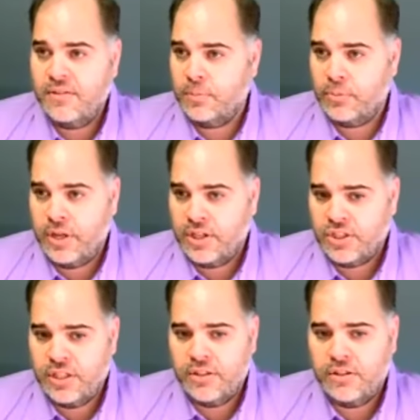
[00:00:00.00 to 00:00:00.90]

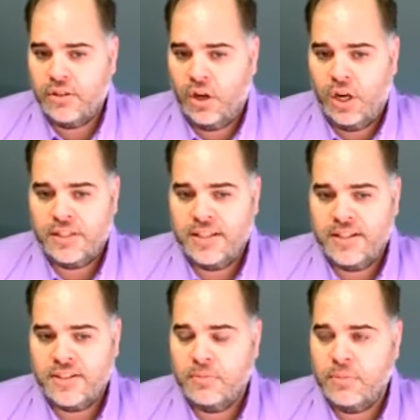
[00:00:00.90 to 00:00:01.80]
depression,
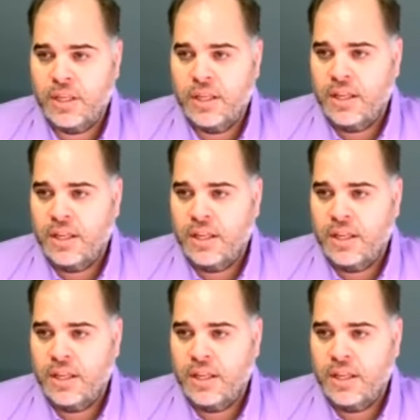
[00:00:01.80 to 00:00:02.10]
autism,